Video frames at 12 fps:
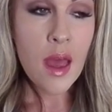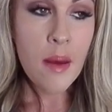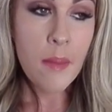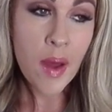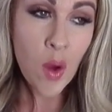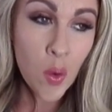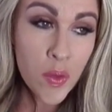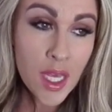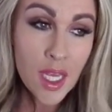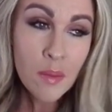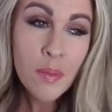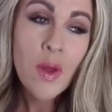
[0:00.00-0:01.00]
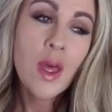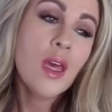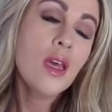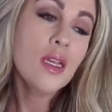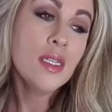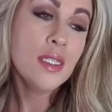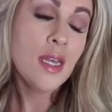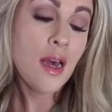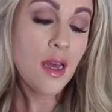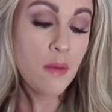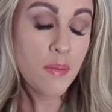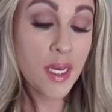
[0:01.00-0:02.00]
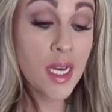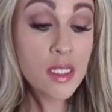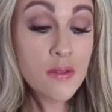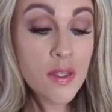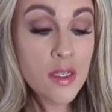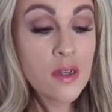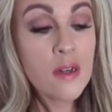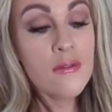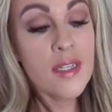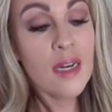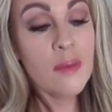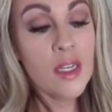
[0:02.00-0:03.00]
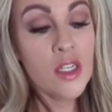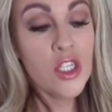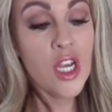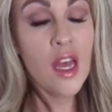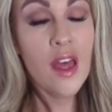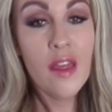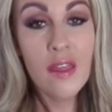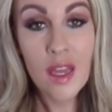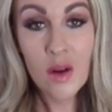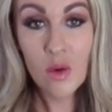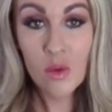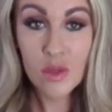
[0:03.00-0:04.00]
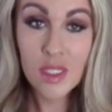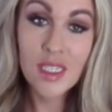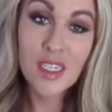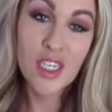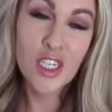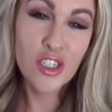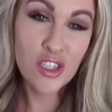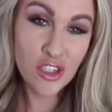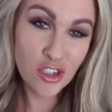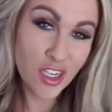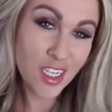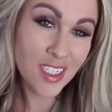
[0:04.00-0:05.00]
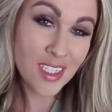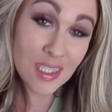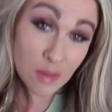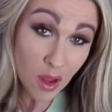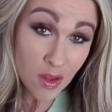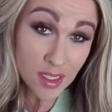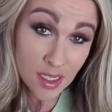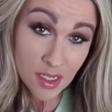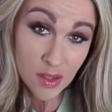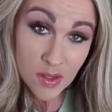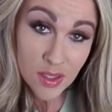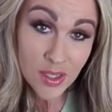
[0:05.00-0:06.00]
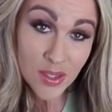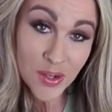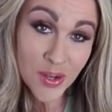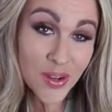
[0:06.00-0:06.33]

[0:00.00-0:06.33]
My only complaint is that because of the nerve damage, they don't constrict as small as they used to.